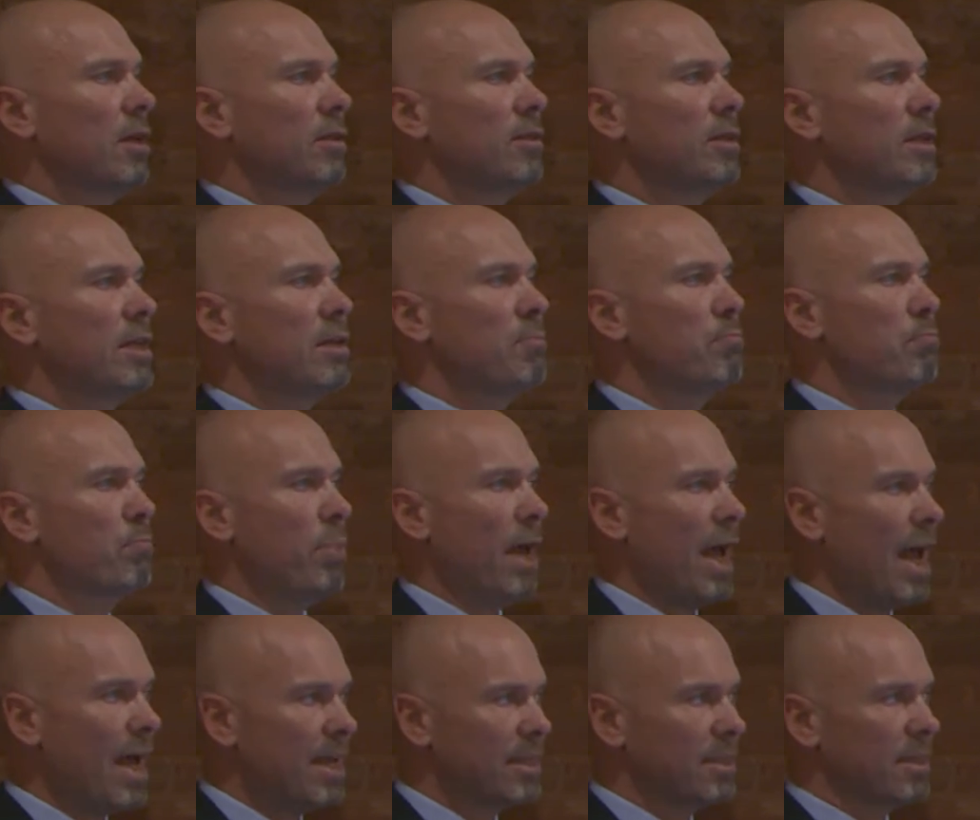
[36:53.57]
the
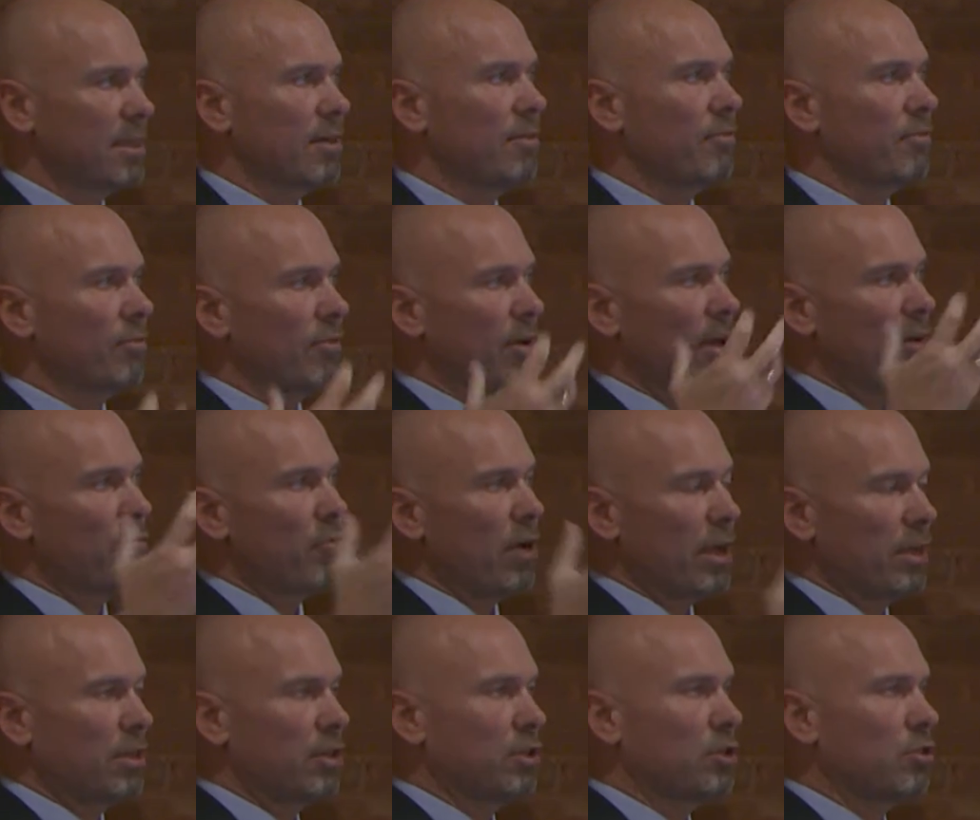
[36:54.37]
passive
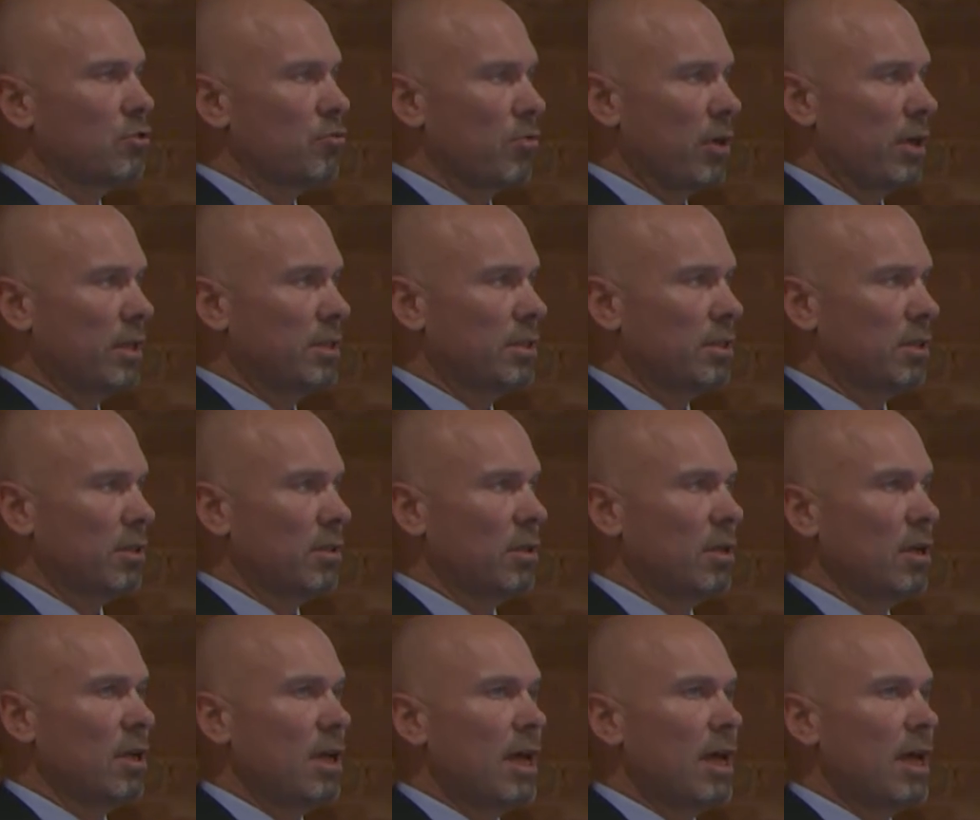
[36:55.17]
registration.